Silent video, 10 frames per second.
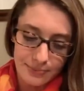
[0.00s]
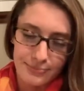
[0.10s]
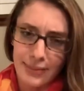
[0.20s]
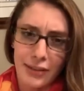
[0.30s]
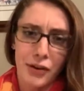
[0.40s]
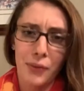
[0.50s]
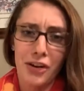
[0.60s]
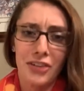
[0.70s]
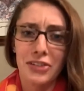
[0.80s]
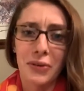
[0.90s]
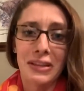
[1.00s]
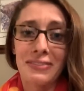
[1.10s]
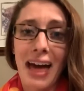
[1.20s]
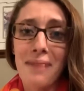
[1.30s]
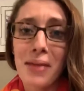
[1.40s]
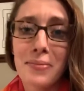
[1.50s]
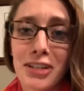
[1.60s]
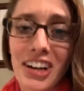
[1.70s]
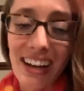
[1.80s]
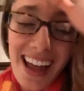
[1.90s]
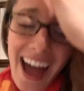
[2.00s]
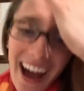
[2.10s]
don't know where I was going with that. I'm sorry.